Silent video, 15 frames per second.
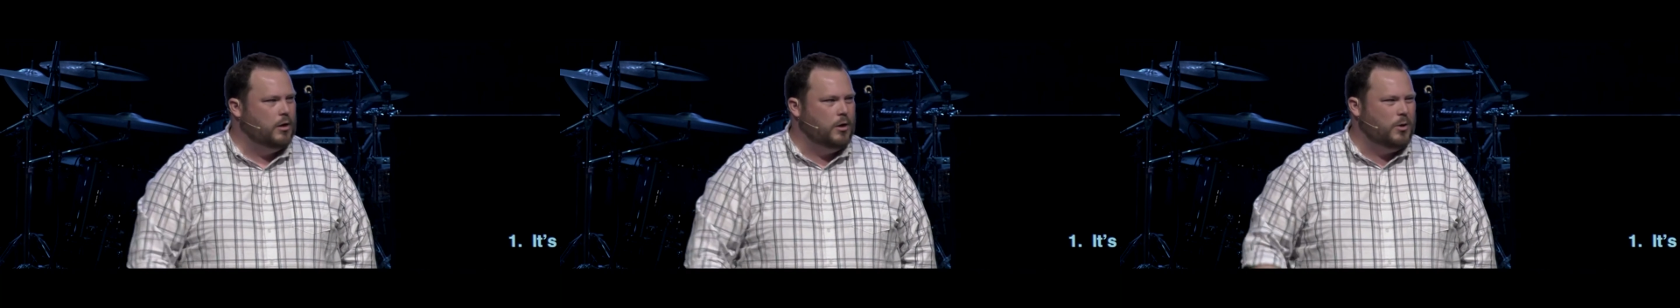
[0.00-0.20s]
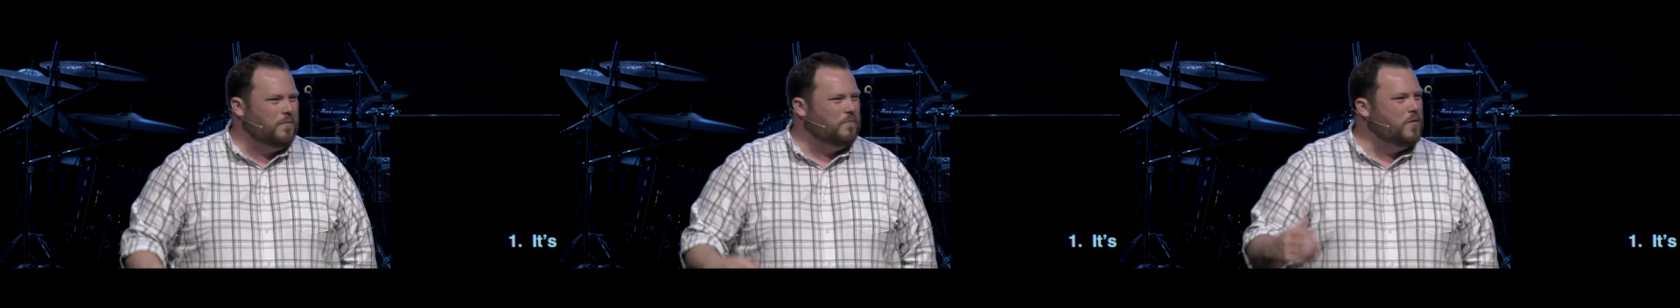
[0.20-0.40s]

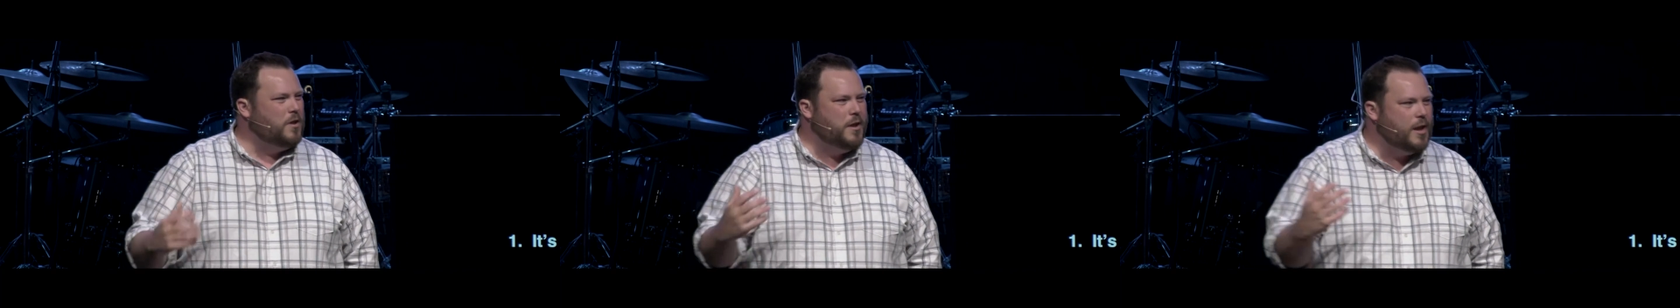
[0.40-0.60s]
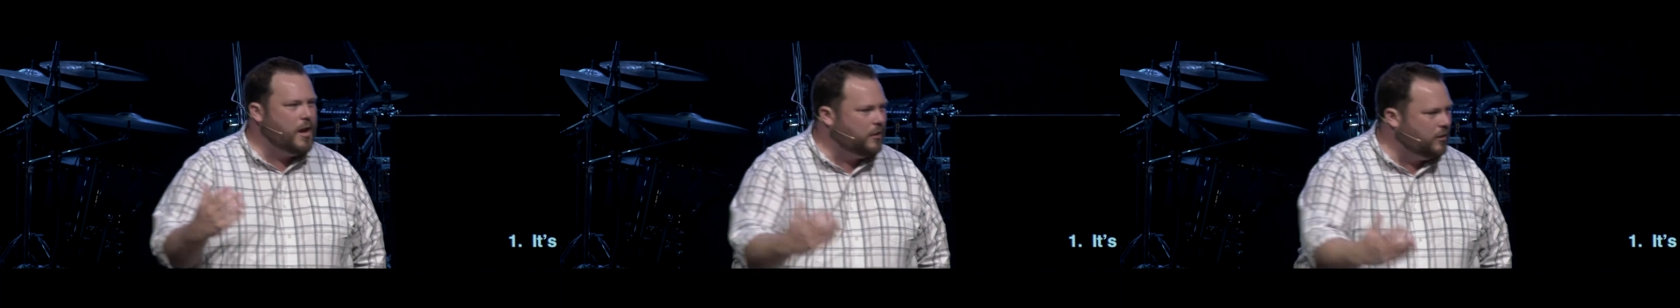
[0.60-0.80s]
You have
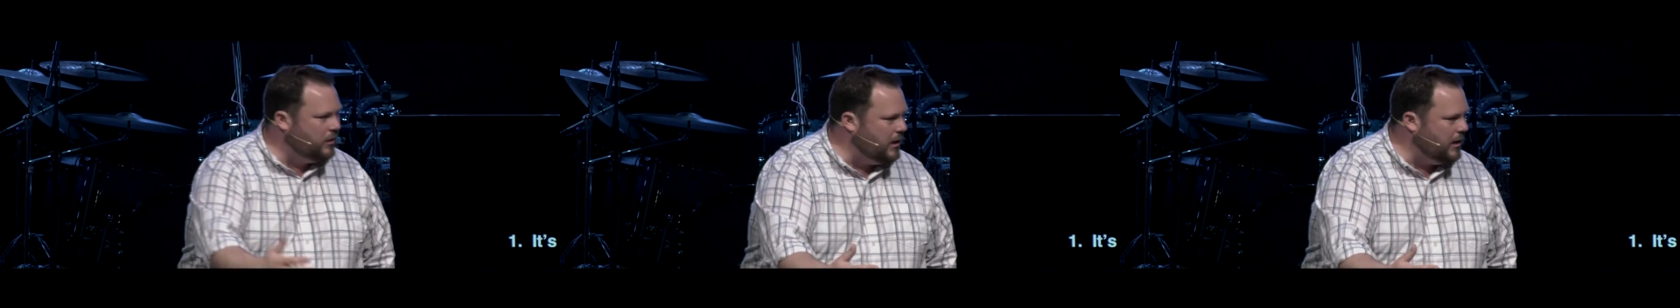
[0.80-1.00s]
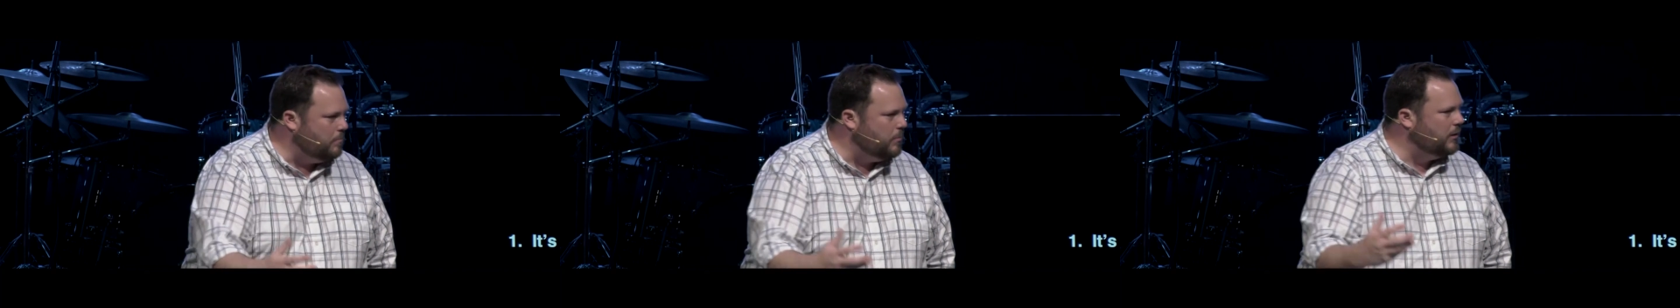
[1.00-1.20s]

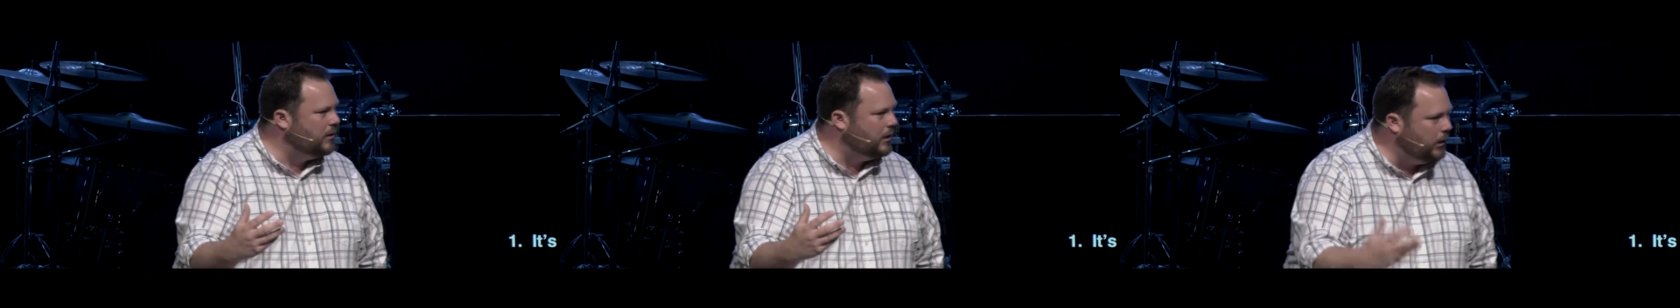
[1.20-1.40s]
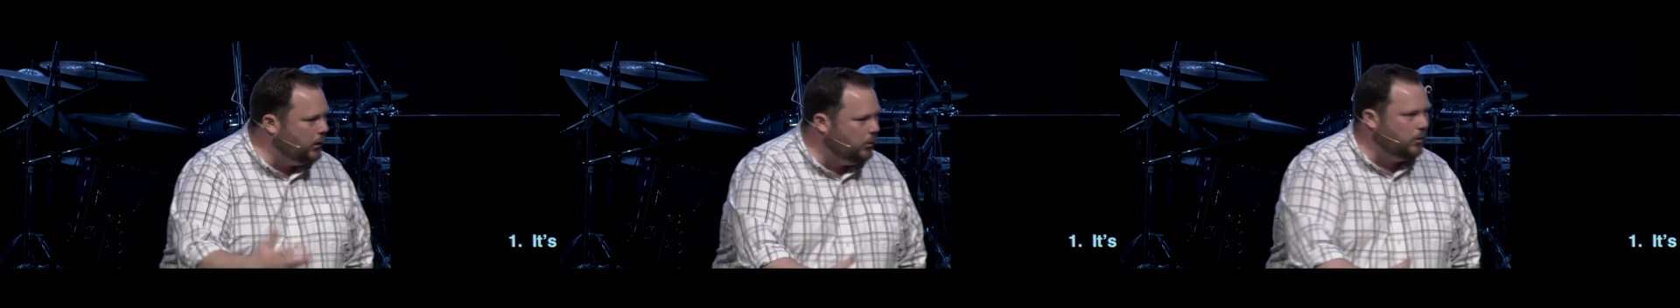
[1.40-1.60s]
nothing
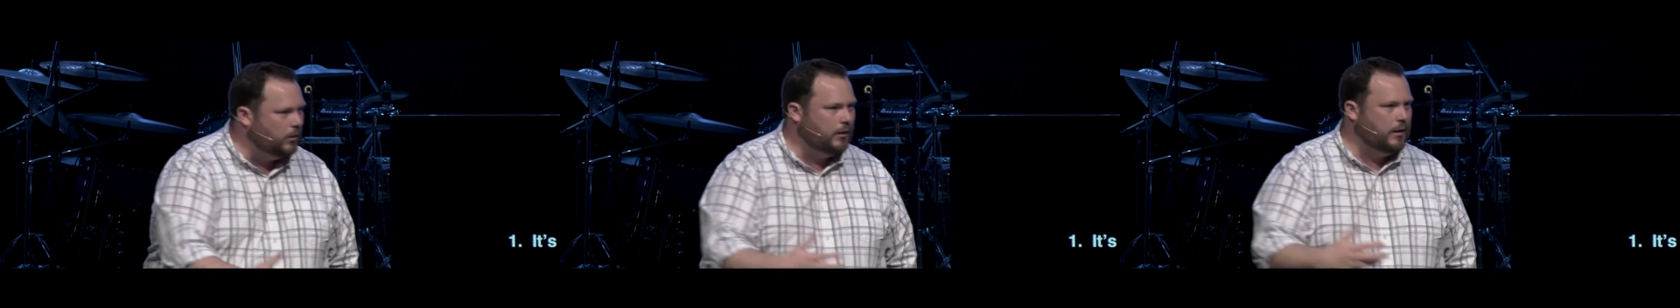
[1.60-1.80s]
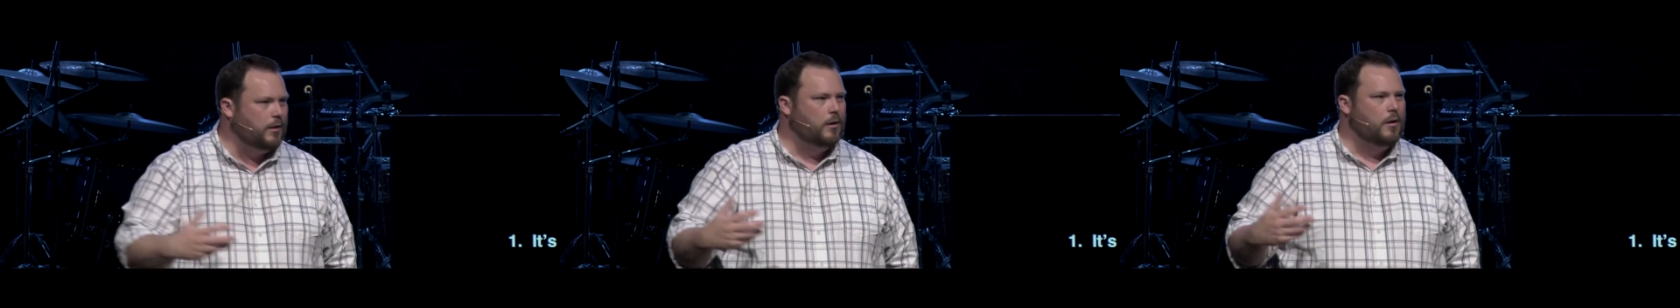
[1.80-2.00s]

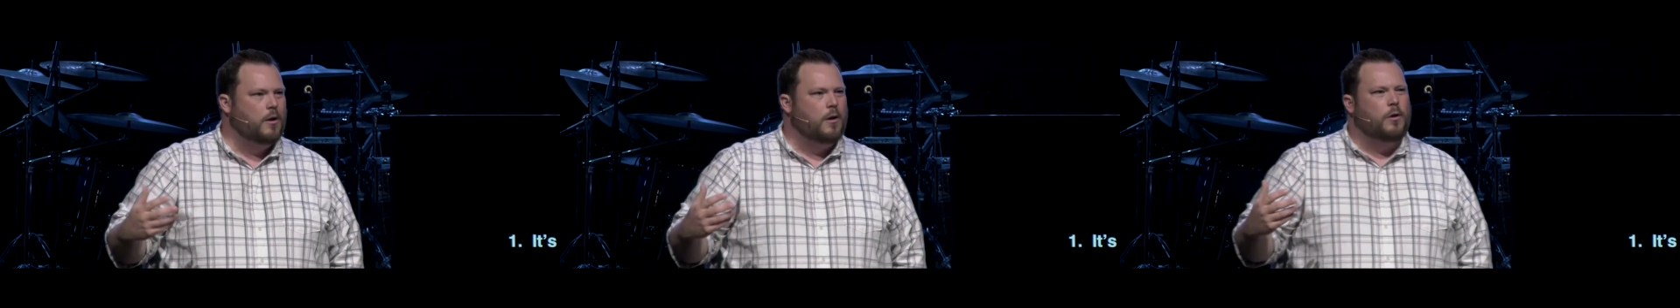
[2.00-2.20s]
materially